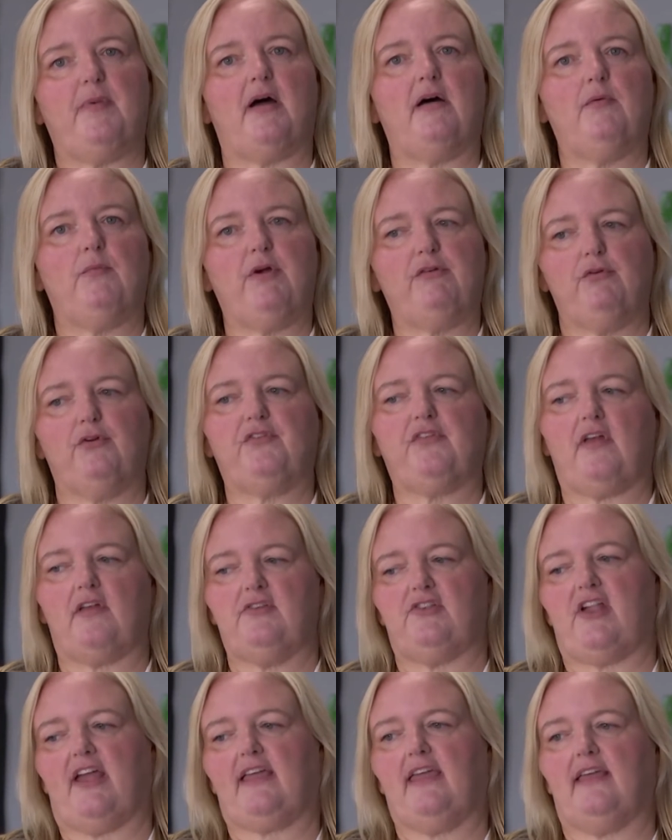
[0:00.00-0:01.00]
but we're
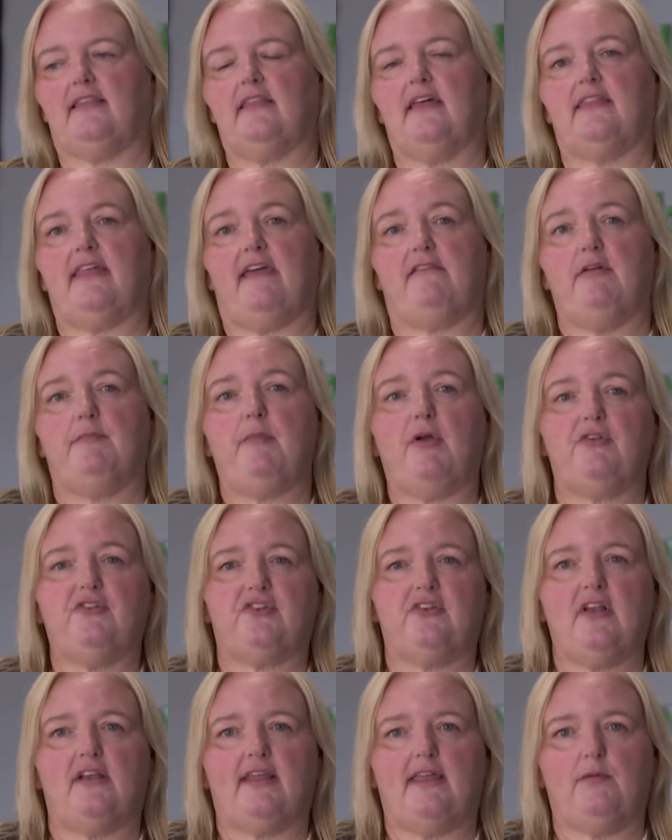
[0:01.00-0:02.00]
also checking that they're
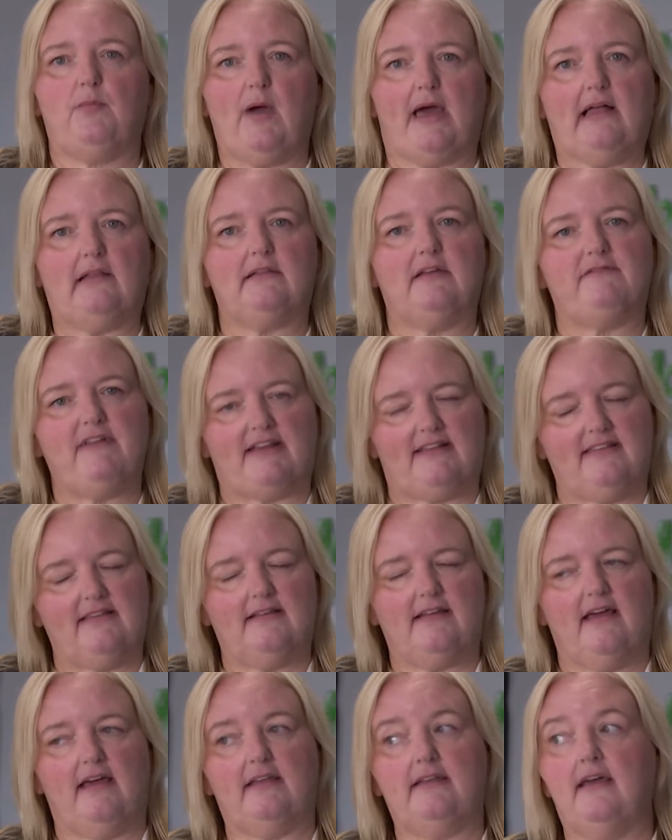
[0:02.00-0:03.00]
emotionally well and ready
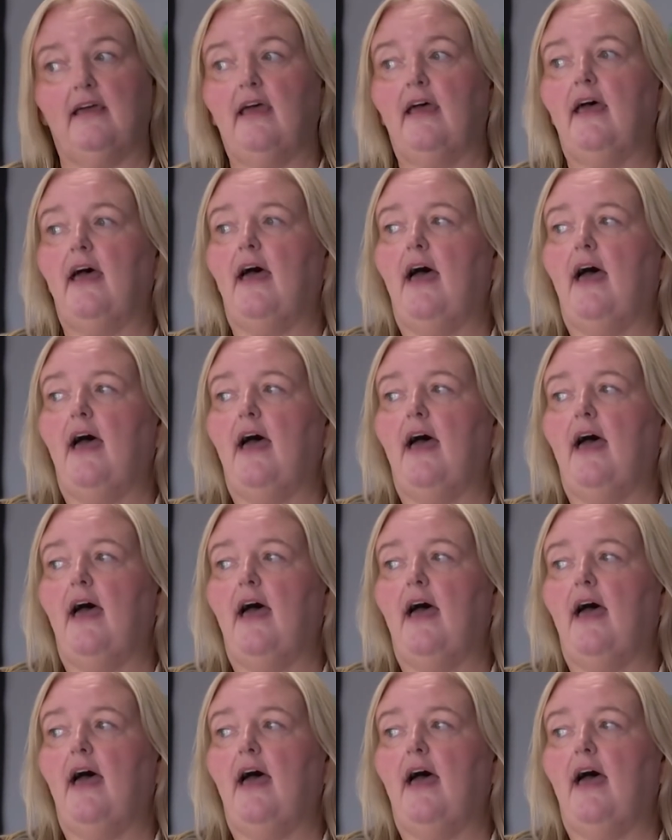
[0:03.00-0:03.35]
to learn.